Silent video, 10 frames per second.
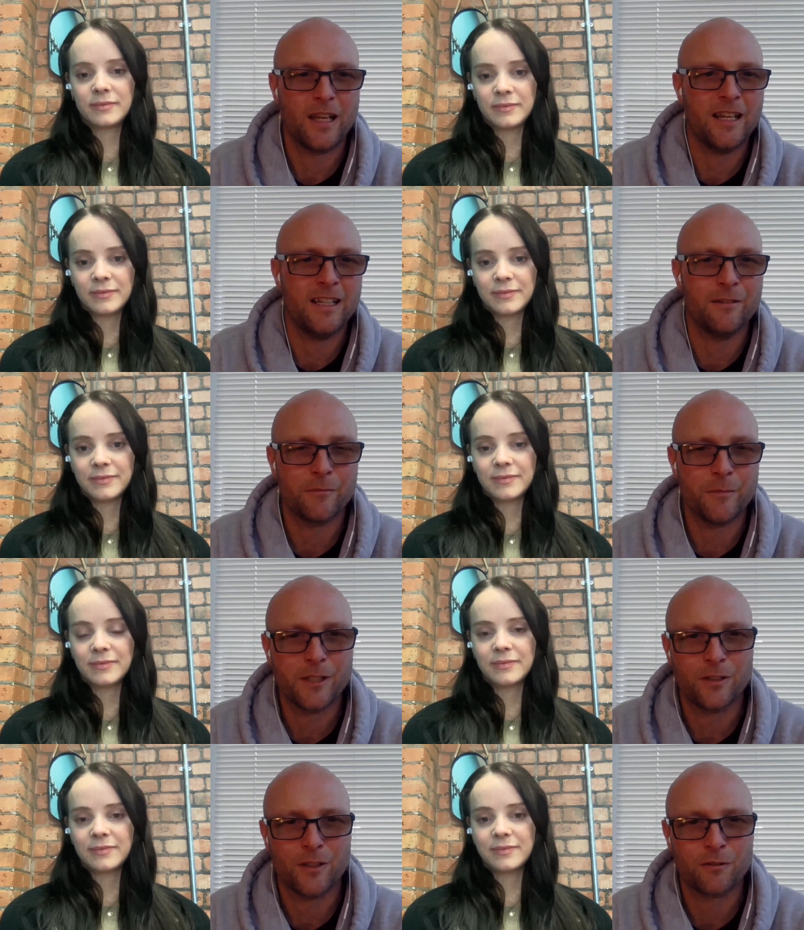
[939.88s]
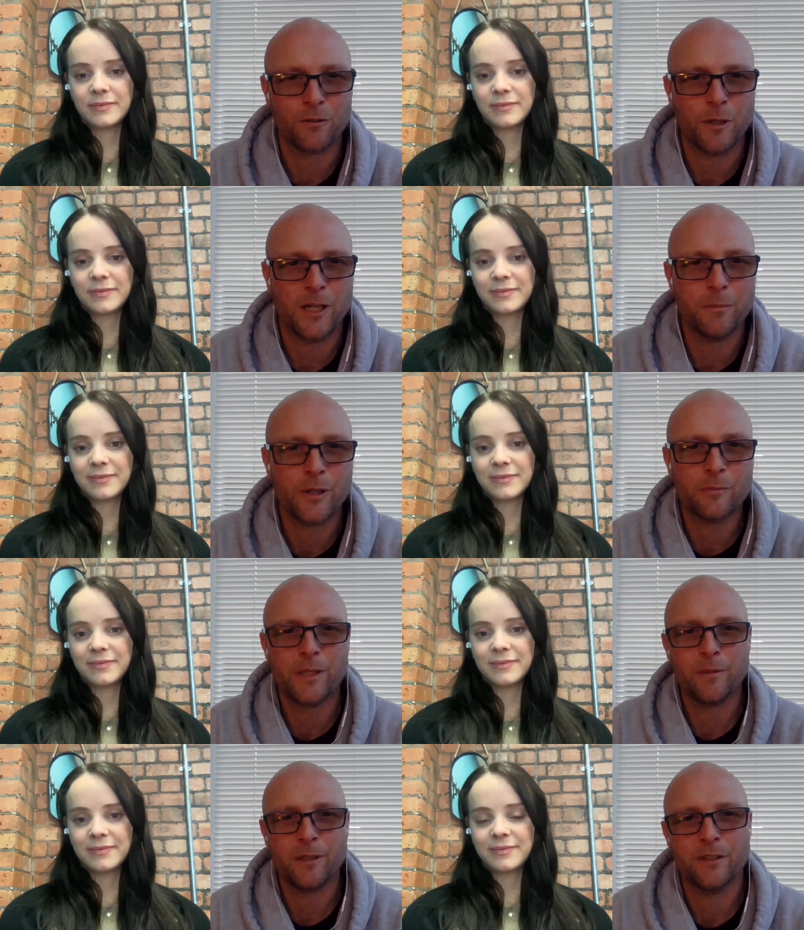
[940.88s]
Speaker 1: any information that's required. Point
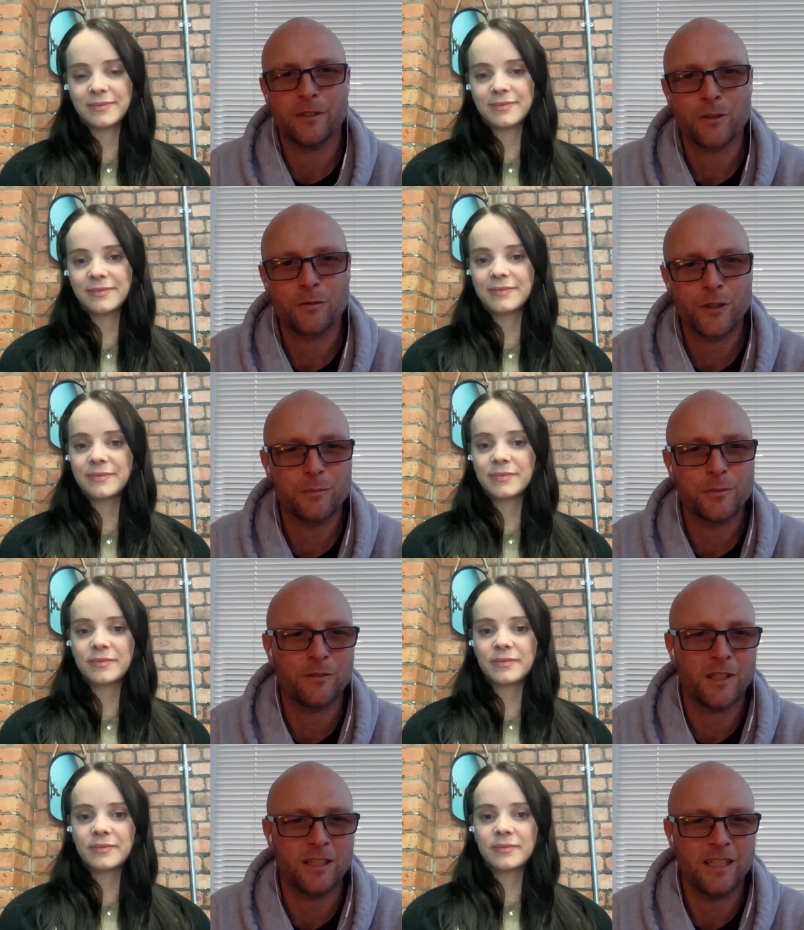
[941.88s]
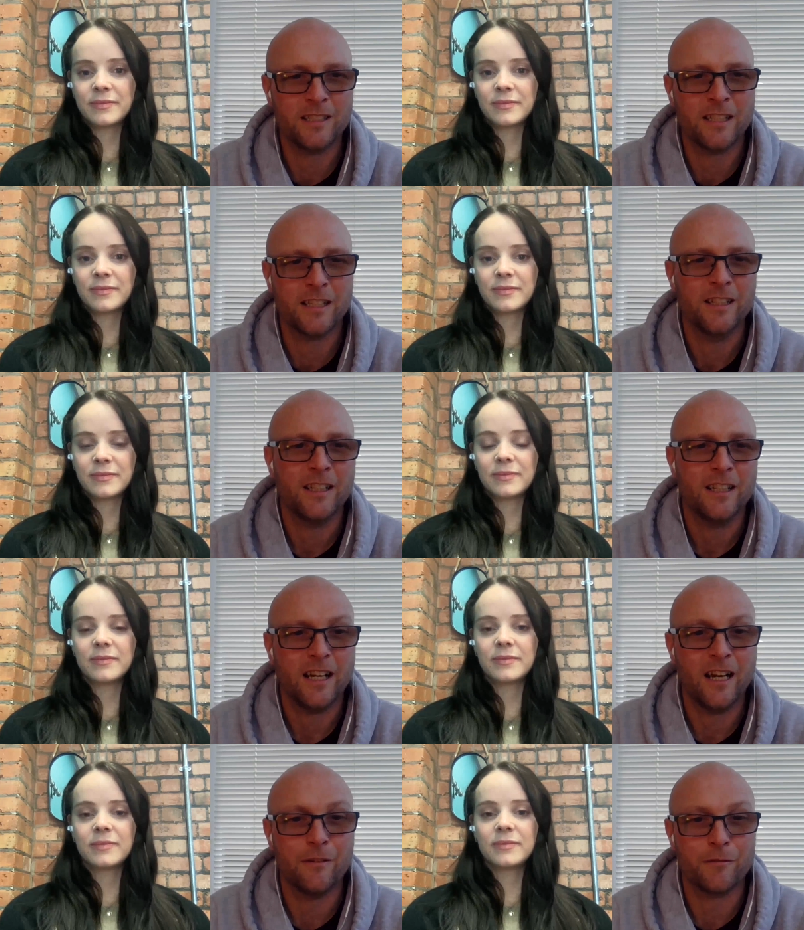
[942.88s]
people at those forms if they need it.
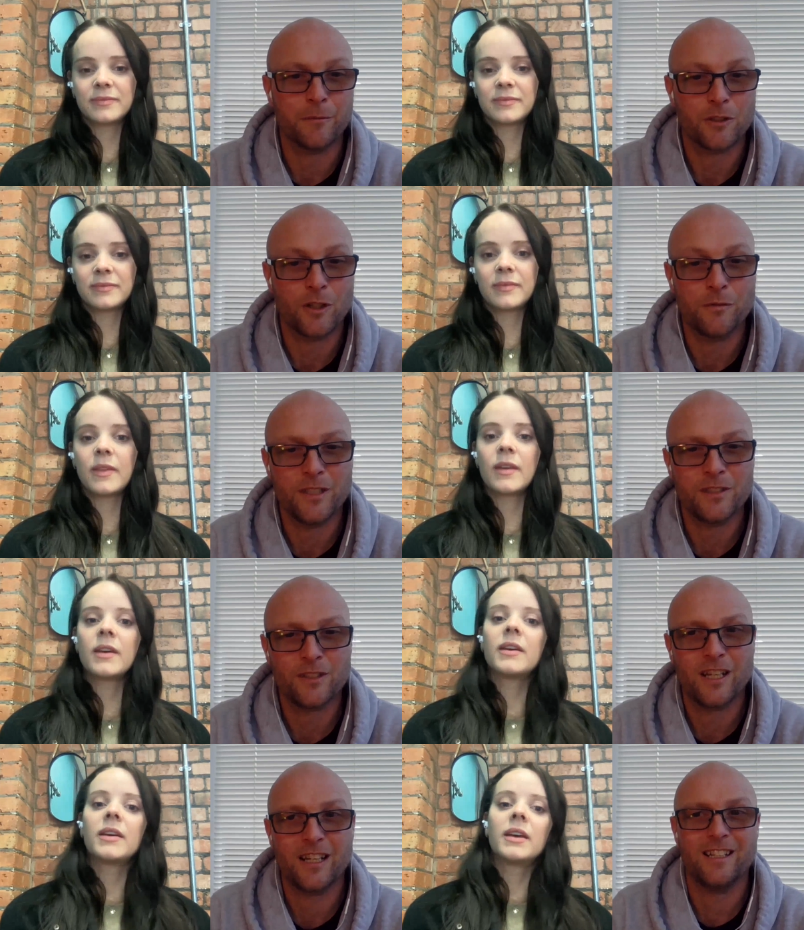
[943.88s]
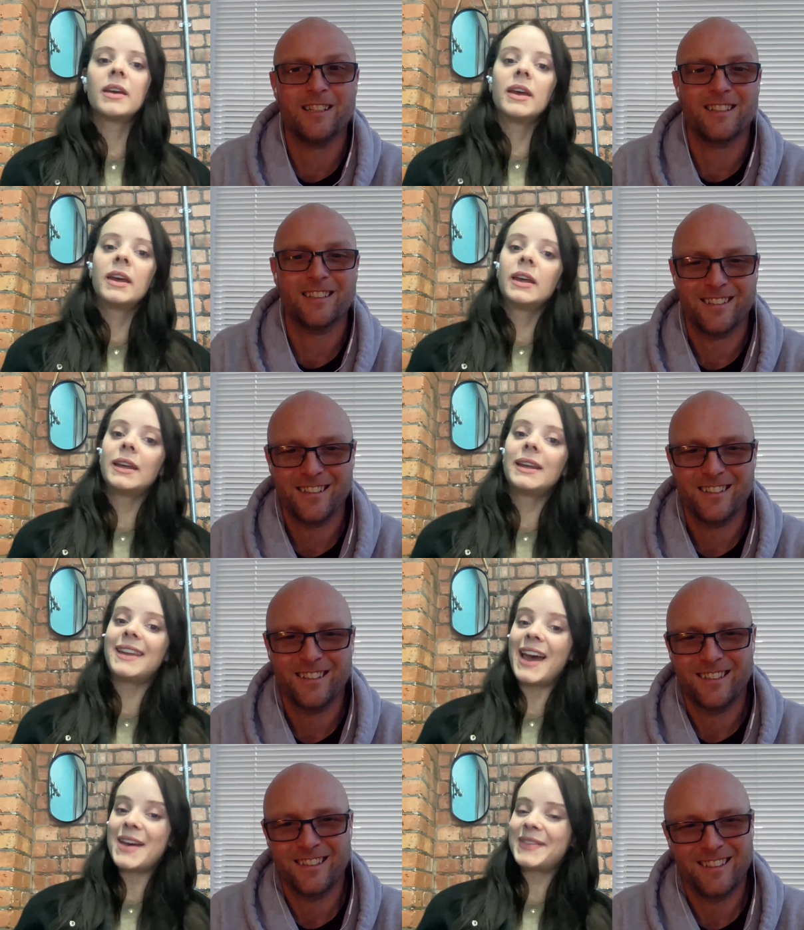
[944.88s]
And from Sophie's side.
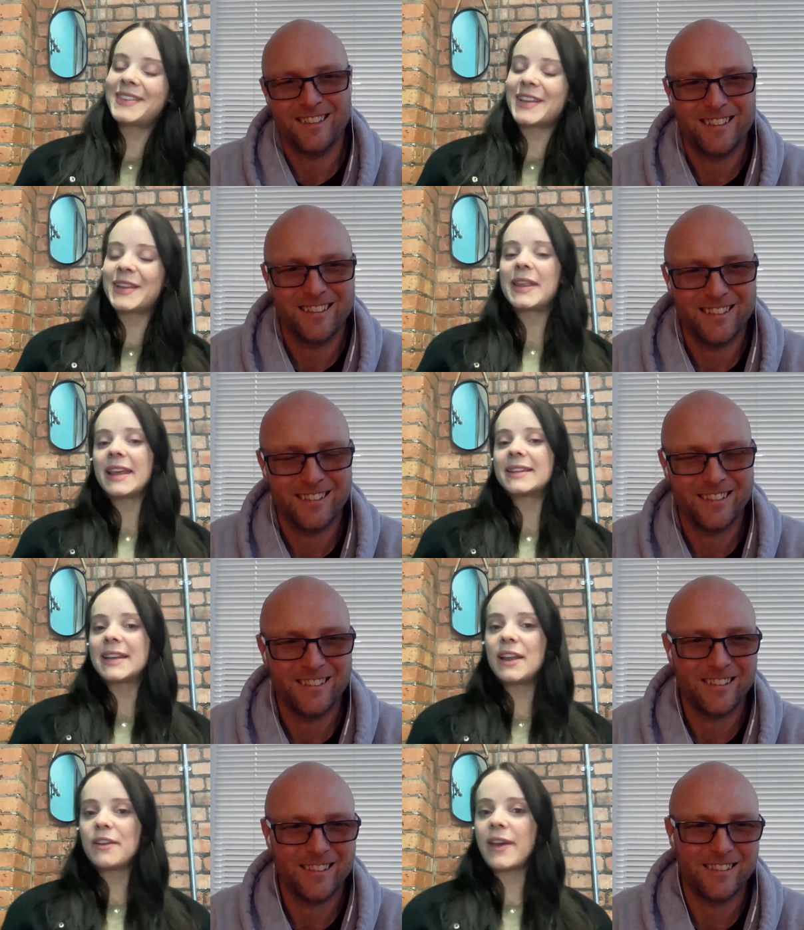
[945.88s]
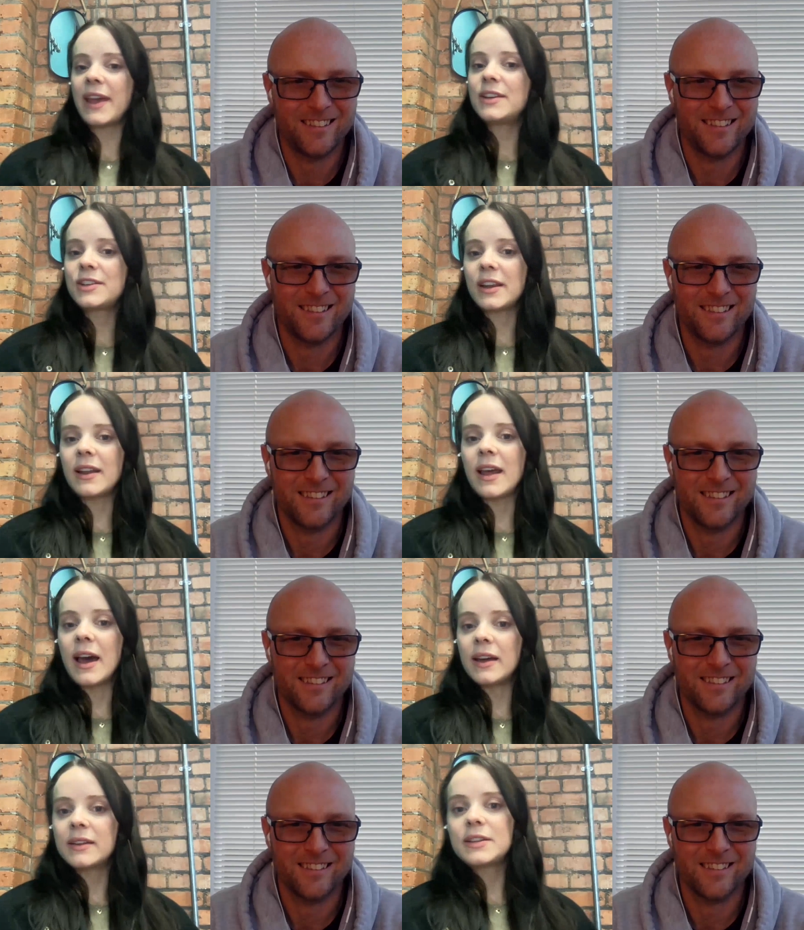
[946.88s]
Speaker 2: Yeah, so it's
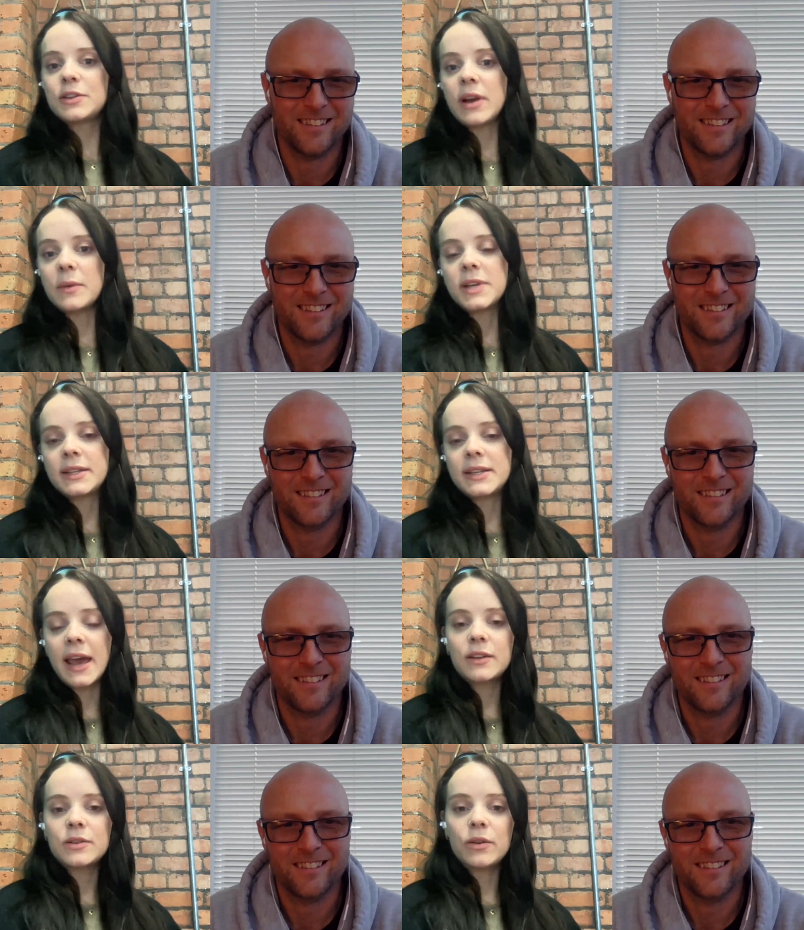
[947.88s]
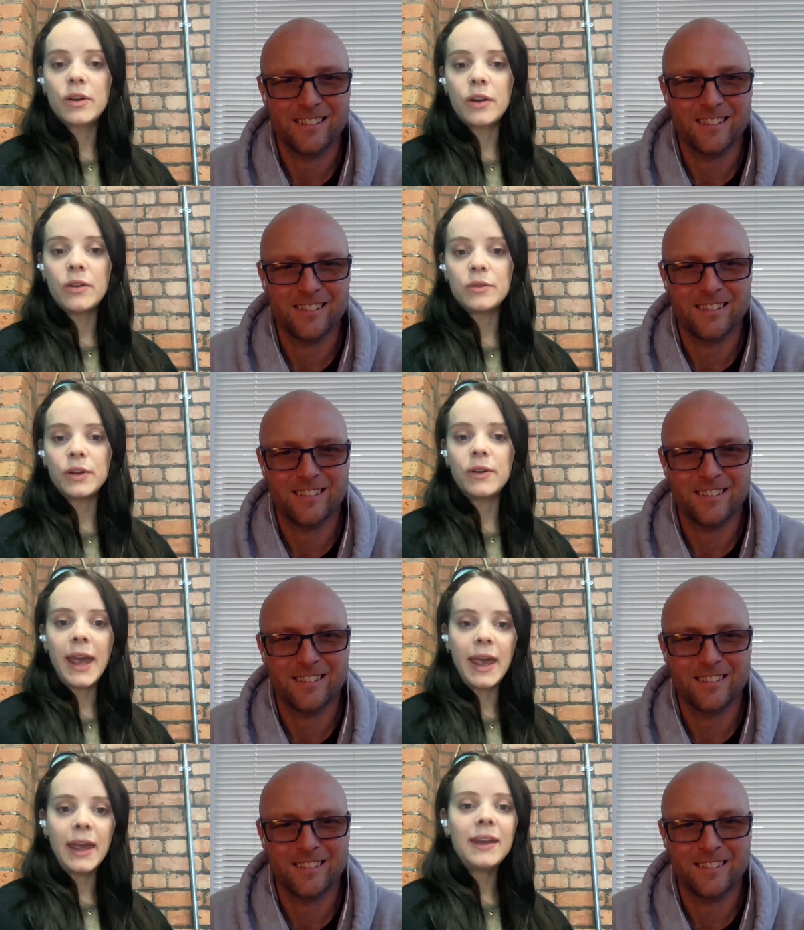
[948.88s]

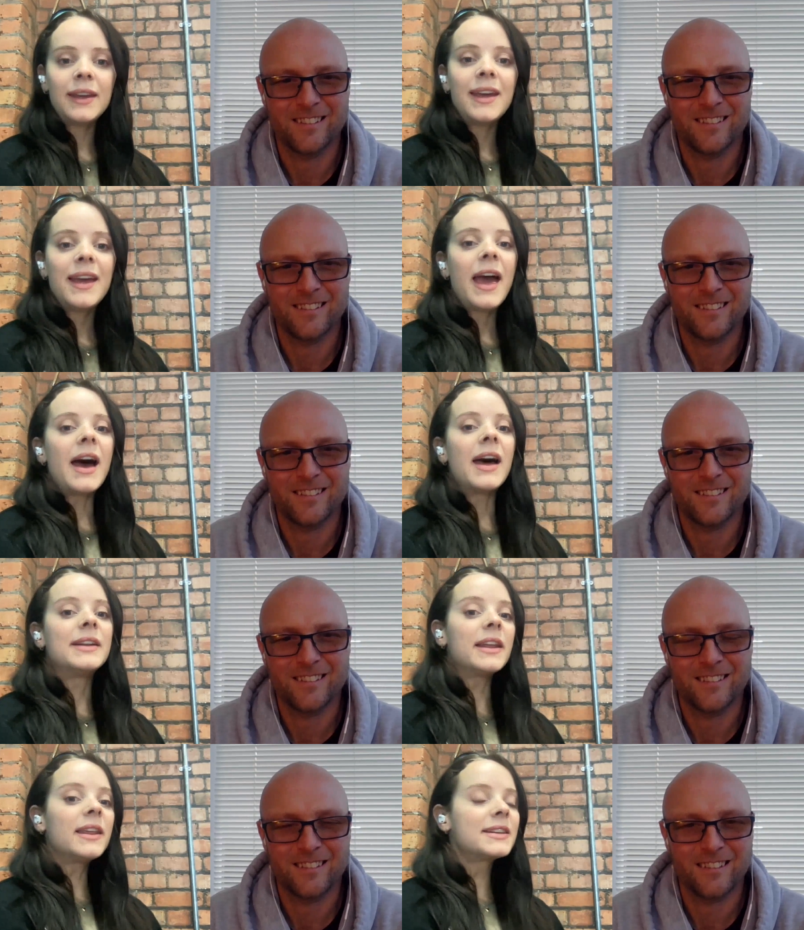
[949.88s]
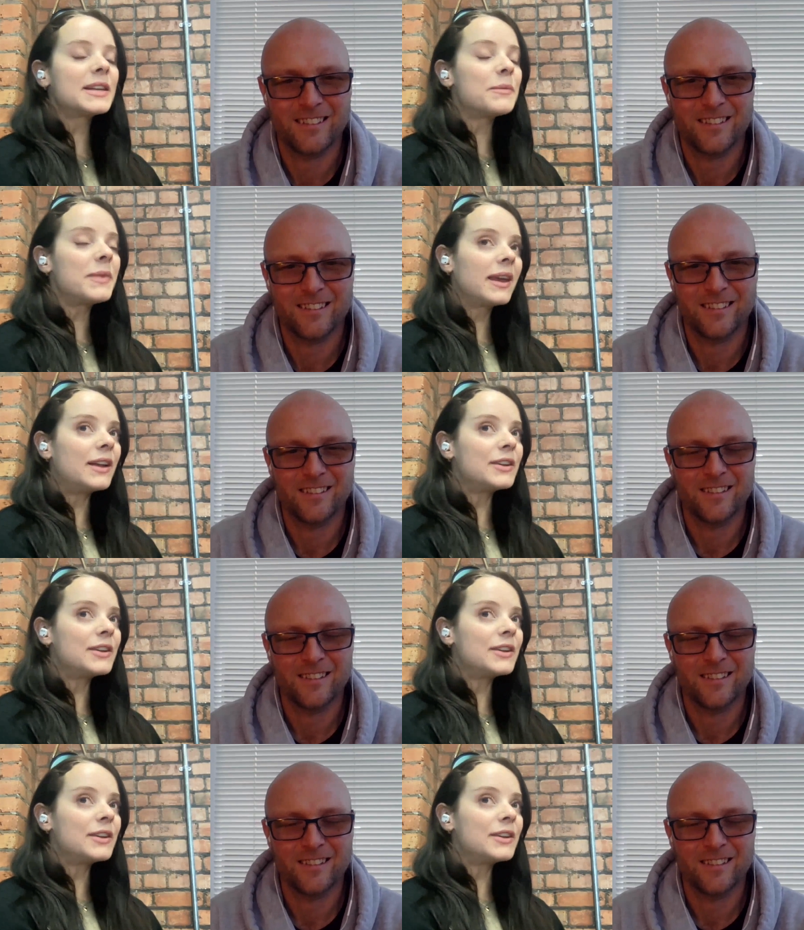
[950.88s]
innovation@tramshedtech.co.uk. And I think something